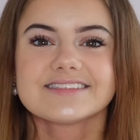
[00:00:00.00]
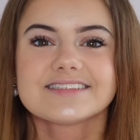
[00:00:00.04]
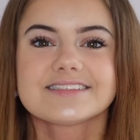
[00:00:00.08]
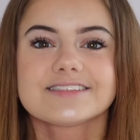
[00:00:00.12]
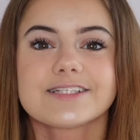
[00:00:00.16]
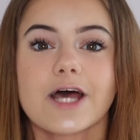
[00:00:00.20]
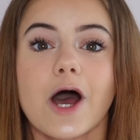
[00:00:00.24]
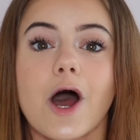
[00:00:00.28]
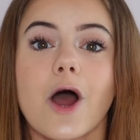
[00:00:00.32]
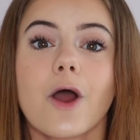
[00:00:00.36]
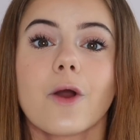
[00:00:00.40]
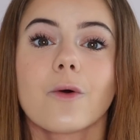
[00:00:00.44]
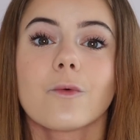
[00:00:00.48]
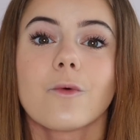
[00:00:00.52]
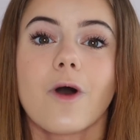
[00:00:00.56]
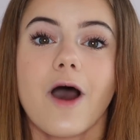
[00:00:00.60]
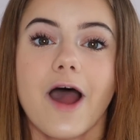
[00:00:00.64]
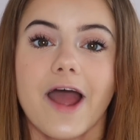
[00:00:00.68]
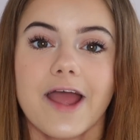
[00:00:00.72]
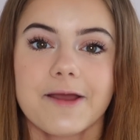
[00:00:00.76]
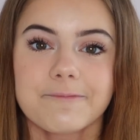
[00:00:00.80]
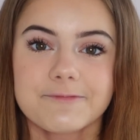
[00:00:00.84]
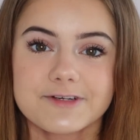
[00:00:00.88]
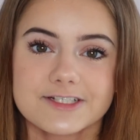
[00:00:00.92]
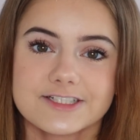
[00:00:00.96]
So
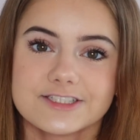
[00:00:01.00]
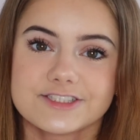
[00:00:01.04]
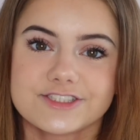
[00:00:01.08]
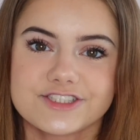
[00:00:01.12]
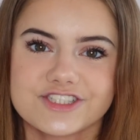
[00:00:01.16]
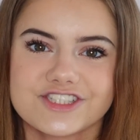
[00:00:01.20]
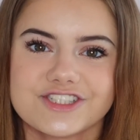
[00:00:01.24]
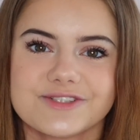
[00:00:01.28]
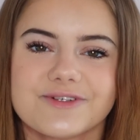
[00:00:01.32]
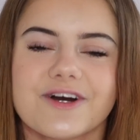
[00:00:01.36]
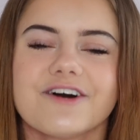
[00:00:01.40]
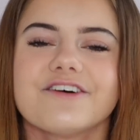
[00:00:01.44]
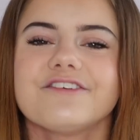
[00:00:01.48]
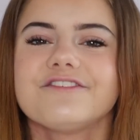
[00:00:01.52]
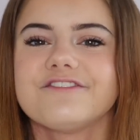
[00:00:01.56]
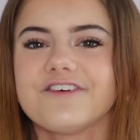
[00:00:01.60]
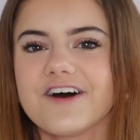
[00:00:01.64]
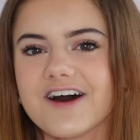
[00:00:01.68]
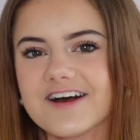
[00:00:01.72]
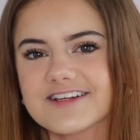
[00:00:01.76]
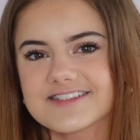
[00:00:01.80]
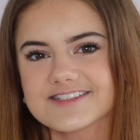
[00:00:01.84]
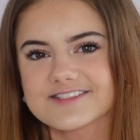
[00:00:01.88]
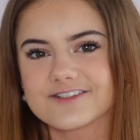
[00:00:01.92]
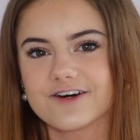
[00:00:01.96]
what I'm gonna do
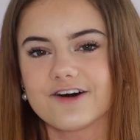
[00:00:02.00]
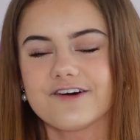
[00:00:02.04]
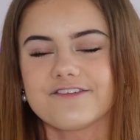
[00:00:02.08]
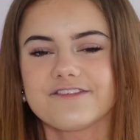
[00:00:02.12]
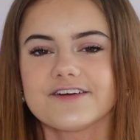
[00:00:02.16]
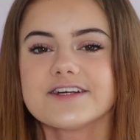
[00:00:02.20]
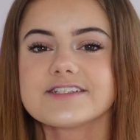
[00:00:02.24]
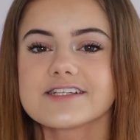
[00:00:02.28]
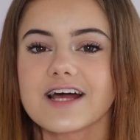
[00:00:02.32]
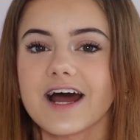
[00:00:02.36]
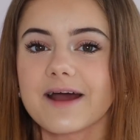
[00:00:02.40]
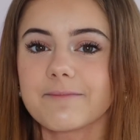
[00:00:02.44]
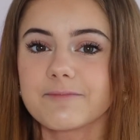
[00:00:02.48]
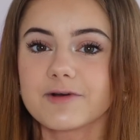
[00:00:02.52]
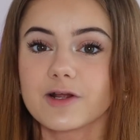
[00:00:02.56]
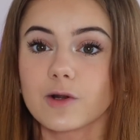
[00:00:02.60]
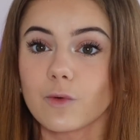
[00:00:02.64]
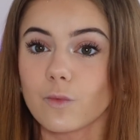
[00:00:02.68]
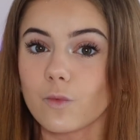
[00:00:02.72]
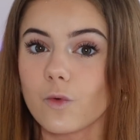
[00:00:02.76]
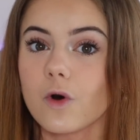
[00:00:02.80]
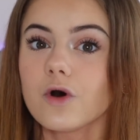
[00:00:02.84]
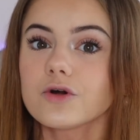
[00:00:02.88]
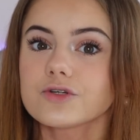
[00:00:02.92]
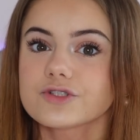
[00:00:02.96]
first off is I'm
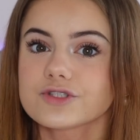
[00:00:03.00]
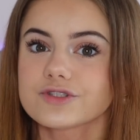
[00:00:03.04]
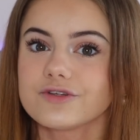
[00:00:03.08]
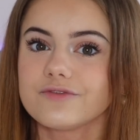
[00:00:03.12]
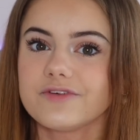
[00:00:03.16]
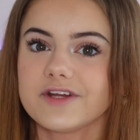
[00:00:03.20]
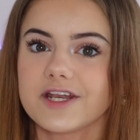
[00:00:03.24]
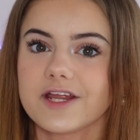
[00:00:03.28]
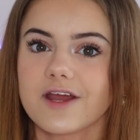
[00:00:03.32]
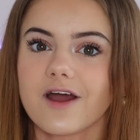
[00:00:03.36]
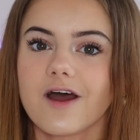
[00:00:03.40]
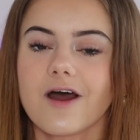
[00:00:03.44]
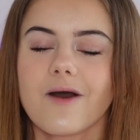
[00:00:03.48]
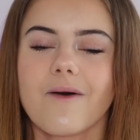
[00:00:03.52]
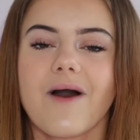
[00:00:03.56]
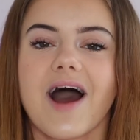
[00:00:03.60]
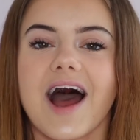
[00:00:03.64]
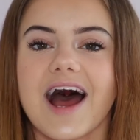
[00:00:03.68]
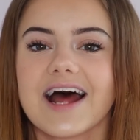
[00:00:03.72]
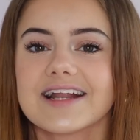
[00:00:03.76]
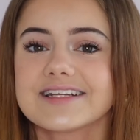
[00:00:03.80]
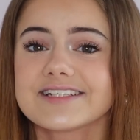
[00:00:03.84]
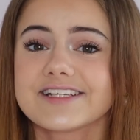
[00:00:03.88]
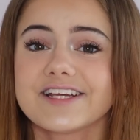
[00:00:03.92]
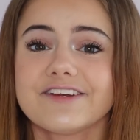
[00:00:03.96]
gonna watch the video
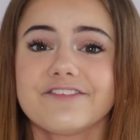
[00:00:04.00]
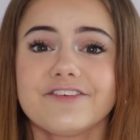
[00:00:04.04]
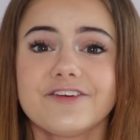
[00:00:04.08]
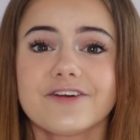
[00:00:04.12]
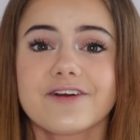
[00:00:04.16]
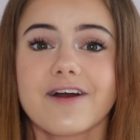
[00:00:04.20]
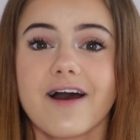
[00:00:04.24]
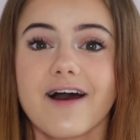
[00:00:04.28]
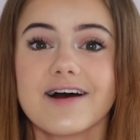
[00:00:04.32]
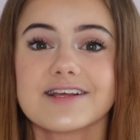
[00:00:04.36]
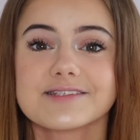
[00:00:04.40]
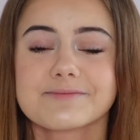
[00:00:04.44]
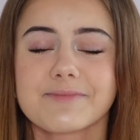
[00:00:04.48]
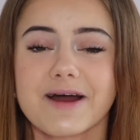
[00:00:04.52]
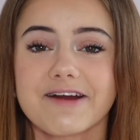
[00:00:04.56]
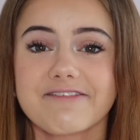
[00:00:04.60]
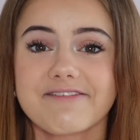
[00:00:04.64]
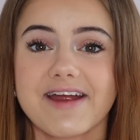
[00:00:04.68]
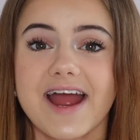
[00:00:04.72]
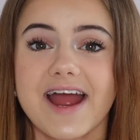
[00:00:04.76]
and give you guys my